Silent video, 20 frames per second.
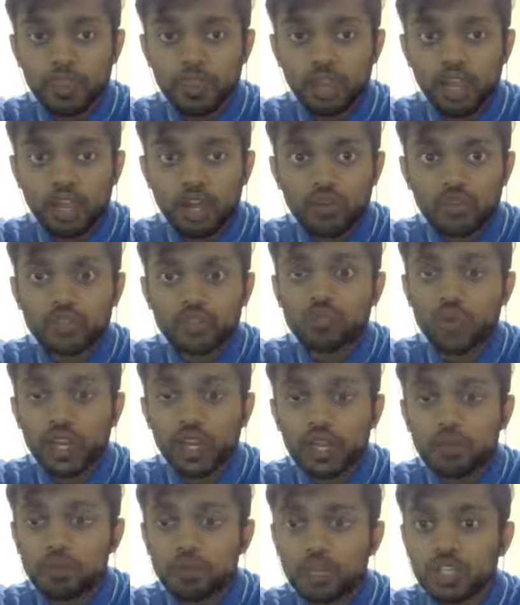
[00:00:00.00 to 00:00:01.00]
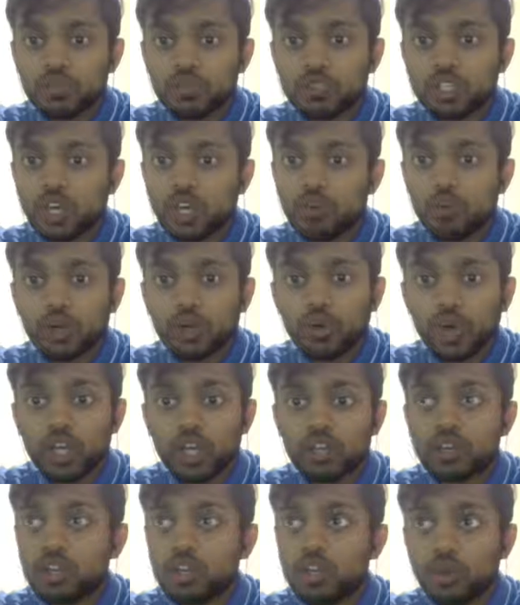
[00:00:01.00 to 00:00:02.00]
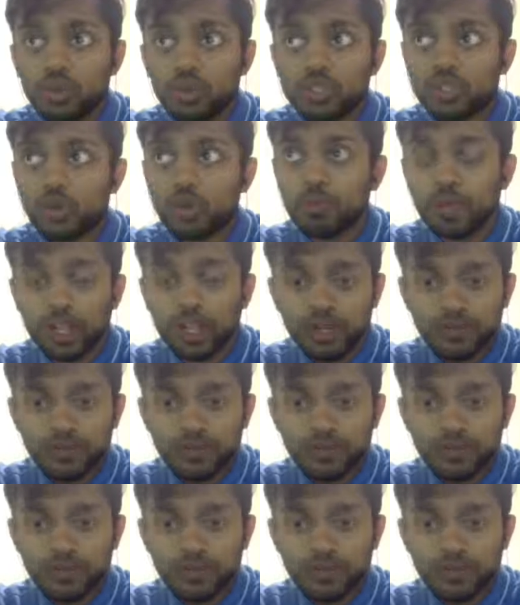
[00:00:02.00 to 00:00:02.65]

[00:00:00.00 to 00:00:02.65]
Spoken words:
I was very impressed with how Maguire and Luke Shaw played,